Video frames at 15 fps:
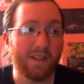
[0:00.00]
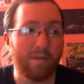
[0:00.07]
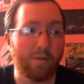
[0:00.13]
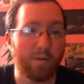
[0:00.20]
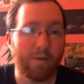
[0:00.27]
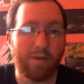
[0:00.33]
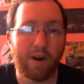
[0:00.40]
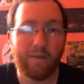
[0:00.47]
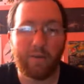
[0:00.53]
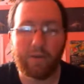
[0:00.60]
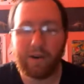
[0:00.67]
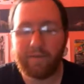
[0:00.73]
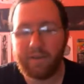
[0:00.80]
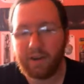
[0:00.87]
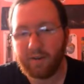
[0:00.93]
even revolve
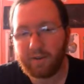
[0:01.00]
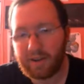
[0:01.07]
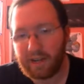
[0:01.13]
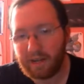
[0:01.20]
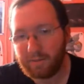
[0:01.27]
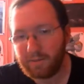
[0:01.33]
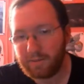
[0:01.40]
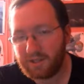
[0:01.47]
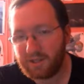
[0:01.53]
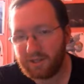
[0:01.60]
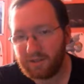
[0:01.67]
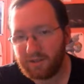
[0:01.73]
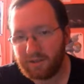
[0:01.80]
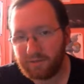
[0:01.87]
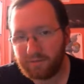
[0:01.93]
around video games.
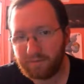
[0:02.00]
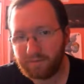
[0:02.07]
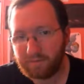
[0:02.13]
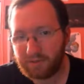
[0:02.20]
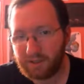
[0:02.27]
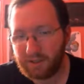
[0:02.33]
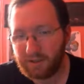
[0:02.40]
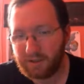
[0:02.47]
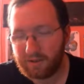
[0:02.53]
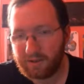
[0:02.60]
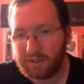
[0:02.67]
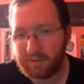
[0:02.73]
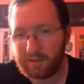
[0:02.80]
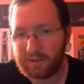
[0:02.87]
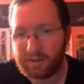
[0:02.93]

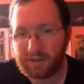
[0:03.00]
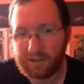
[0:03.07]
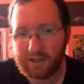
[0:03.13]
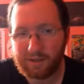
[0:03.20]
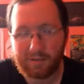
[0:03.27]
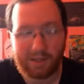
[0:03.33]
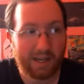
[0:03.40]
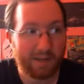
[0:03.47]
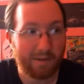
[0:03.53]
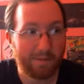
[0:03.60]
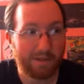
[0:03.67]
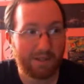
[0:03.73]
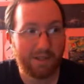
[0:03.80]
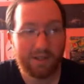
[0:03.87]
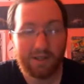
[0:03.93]

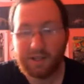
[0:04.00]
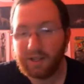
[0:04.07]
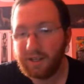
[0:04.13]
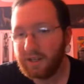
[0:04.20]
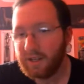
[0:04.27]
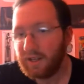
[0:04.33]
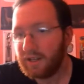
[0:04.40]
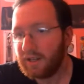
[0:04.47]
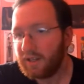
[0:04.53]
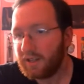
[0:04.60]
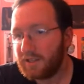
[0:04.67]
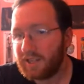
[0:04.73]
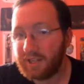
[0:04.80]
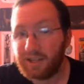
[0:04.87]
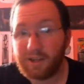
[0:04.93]
Sometimes
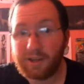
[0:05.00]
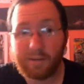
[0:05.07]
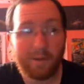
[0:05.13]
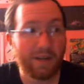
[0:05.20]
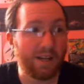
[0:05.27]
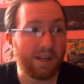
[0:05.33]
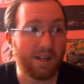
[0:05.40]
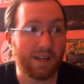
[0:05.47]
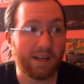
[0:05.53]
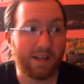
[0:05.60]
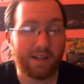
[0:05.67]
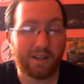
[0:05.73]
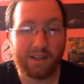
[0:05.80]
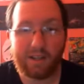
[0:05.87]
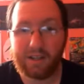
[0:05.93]
it's like it could be like
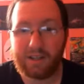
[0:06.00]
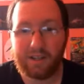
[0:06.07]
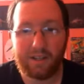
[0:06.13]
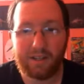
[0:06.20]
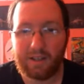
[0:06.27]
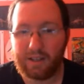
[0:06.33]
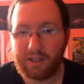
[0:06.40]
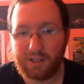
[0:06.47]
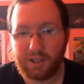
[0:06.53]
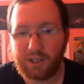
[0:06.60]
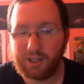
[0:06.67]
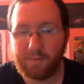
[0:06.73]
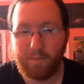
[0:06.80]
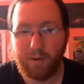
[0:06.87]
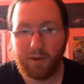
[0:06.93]
a
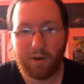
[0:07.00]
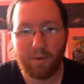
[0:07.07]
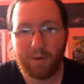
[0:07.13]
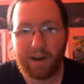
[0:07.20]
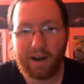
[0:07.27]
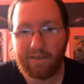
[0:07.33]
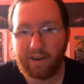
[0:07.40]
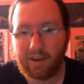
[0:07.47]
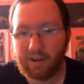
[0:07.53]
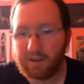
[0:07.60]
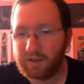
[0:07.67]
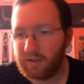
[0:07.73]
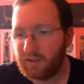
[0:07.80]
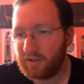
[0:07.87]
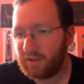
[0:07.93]
sport or whatever.
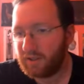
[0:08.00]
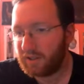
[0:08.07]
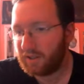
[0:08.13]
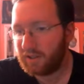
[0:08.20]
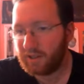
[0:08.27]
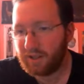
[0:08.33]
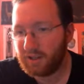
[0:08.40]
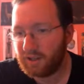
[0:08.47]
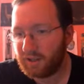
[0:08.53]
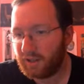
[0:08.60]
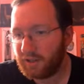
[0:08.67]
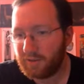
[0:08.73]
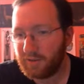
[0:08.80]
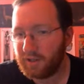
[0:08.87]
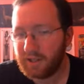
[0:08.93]

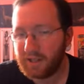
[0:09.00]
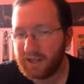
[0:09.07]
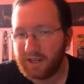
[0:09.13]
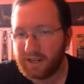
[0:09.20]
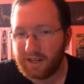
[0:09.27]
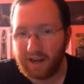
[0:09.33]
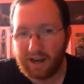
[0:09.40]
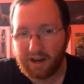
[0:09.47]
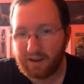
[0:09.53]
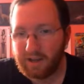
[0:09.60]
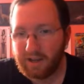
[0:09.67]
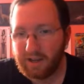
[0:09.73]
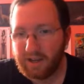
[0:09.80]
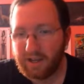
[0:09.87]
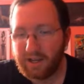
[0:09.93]
Because really, yeah,
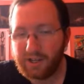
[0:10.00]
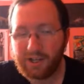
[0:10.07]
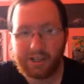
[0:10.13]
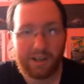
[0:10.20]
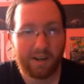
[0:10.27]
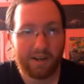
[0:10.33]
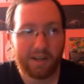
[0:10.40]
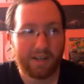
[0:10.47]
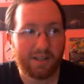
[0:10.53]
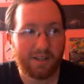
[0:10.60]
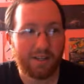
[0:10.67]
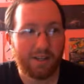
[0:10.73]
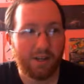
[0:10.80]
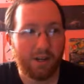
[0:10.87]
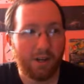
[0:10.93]
it's just how it
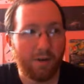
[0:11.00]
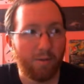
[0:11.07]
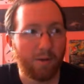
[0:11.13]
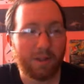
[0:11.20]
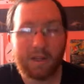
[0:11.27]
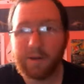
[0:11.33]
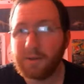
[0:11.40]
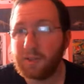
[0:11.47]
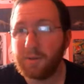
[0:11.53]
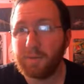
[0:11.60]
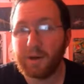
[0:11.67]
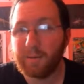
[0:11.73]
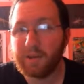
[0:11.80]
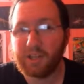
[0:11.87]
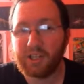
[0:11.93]
is. When it comes to
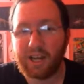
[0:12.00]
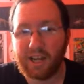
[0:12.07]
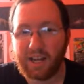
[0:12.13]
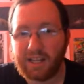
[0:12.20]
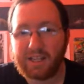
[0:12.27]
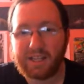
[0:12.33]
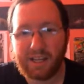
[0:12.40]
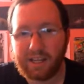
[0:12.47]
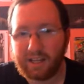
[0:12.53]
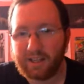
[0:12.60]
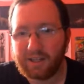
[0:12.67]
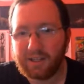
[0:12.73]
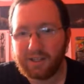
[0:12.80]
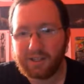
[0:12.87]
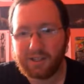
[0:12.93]
pretty much
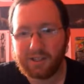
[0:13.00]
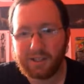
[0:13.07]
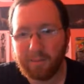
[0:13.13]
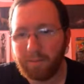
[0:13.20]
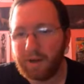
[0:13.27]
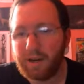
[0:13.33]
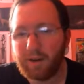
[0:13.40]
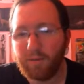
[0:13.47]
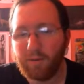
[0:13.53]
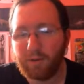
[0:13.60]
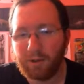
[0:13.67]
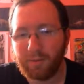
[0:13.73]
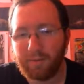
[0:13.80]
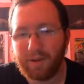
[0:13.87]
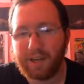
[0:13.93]
anything, somebody will
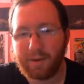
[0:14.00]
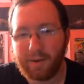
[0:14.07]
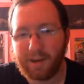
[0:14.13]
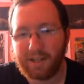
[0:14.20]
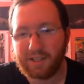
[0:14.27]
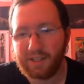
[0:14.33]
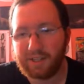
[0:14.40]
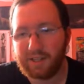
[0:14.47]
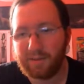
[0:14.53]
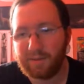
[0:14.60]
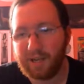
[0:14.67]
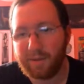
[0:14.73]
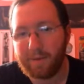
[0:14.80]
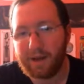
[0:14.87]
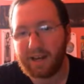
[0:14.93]
complain about
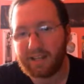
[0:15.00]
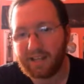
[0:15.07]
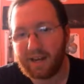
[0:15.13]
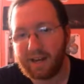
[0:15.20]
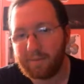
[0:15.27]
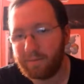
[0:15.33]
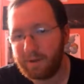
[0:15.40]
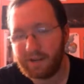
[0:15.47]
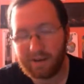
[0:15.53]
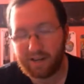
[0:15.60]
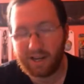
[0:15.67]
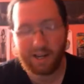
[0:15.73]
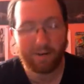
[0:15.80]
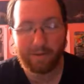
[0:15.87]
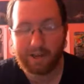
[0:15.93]
something about that. But
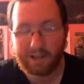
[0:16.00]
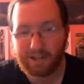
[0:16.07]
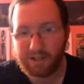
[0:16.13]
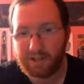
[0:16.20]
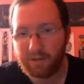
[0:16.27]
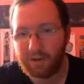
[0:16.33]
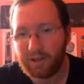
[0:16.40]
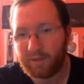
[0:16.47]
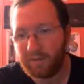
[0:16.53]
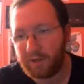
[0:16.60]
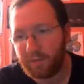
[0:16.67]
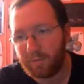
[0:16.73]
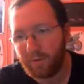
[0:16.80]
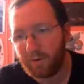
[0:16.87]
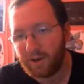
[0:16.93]
anyway, derailing from
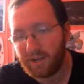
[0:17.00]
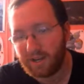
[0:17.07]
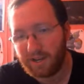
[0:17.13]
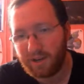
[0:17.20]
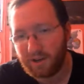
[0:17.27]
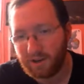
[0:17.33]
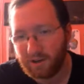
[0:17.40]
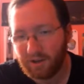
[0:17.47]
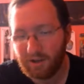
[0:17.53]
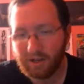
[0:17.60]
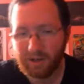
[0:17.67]
the point here,